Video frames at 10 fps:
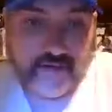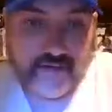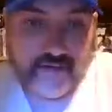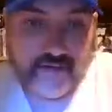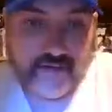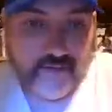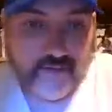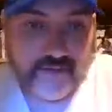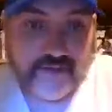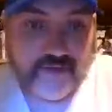I never
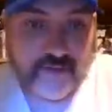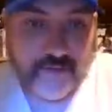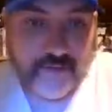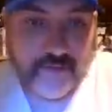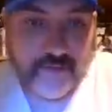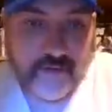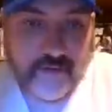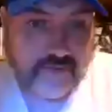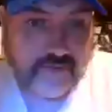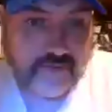understood about Ric
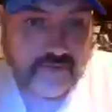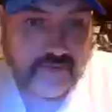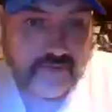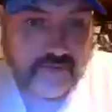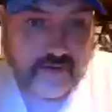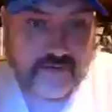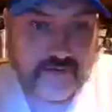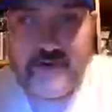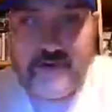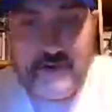Flair. Ric Flair was
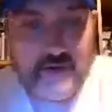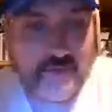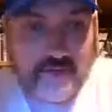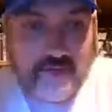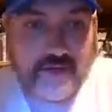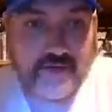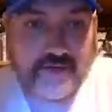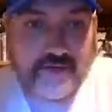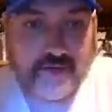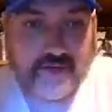another one of those
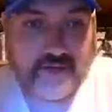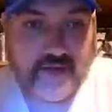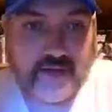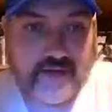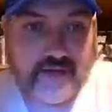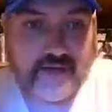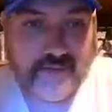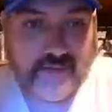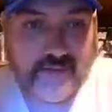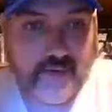that they
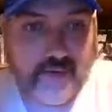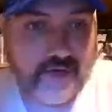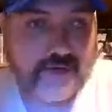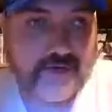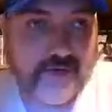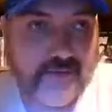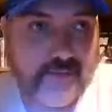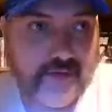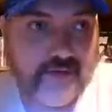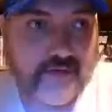praise him,
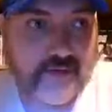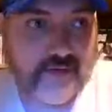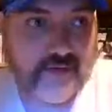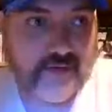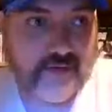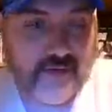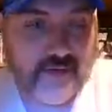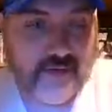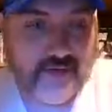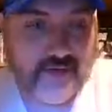and
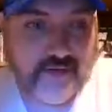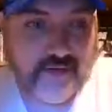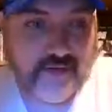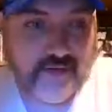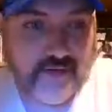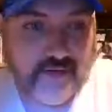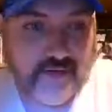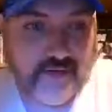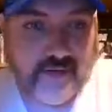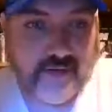you know
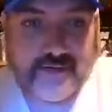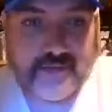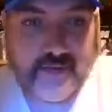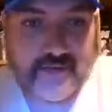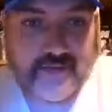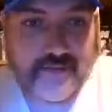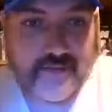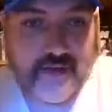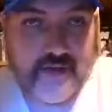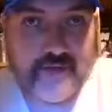he's supposed to
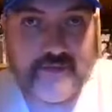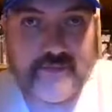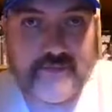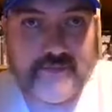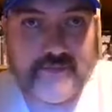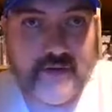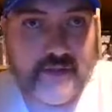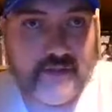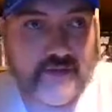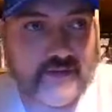help. Well, I think